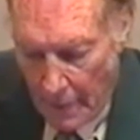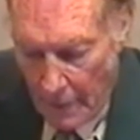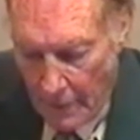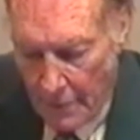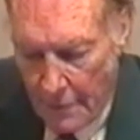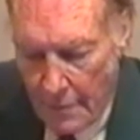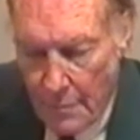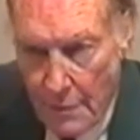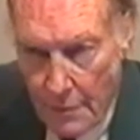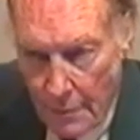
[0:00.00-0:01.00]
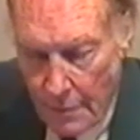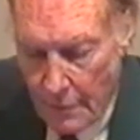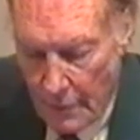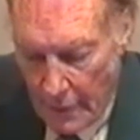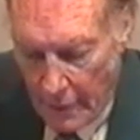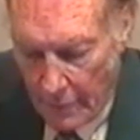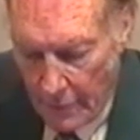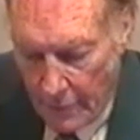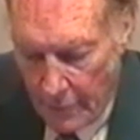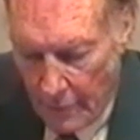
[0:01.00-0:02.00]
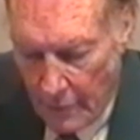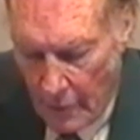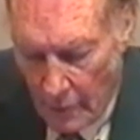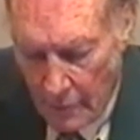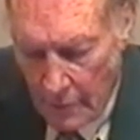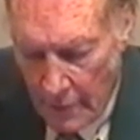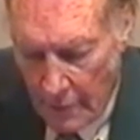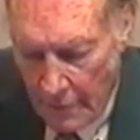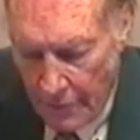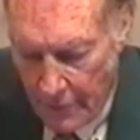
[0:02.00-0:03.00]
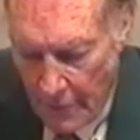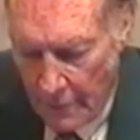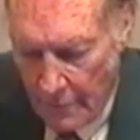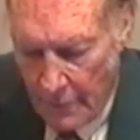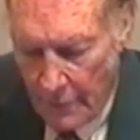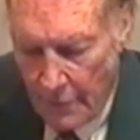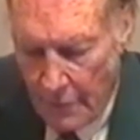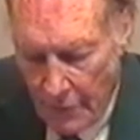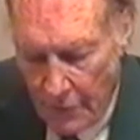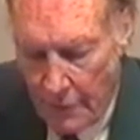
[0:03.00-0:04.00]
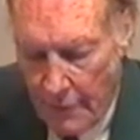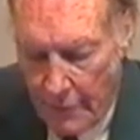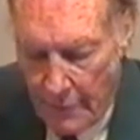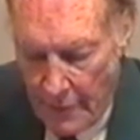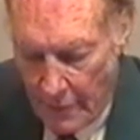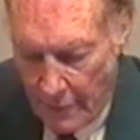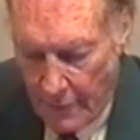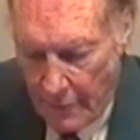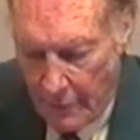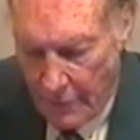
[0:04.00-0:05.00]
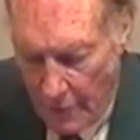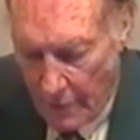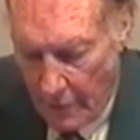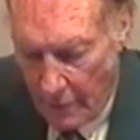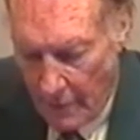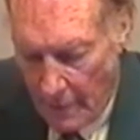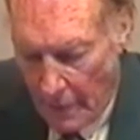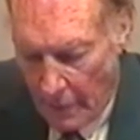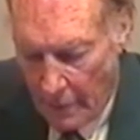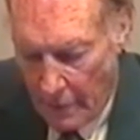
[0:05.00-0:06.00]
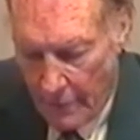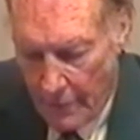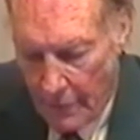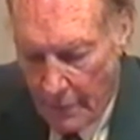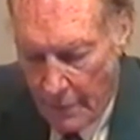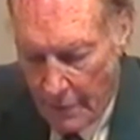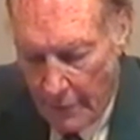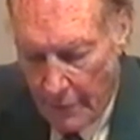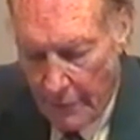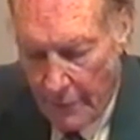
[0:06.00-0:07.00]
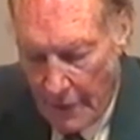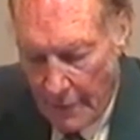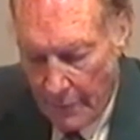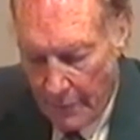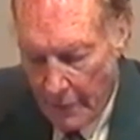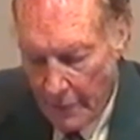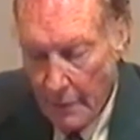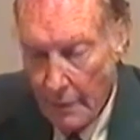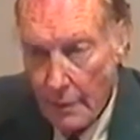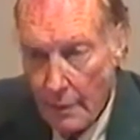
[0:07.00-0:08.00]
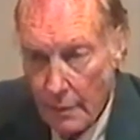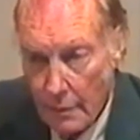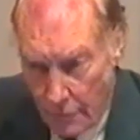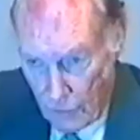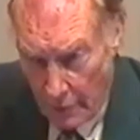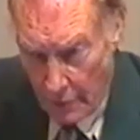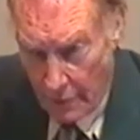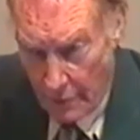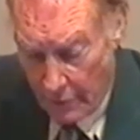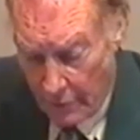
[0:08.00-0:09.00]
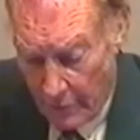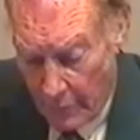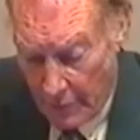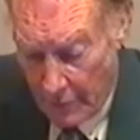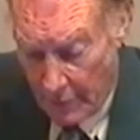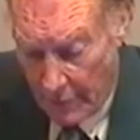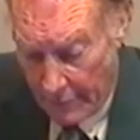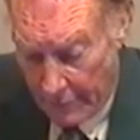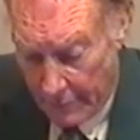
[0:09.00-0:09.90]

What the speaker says: This is a misuse of the language. Only a referendum on the revision of the Maastricht Treaty can give the Conservative and Labour Party a true extension of political life.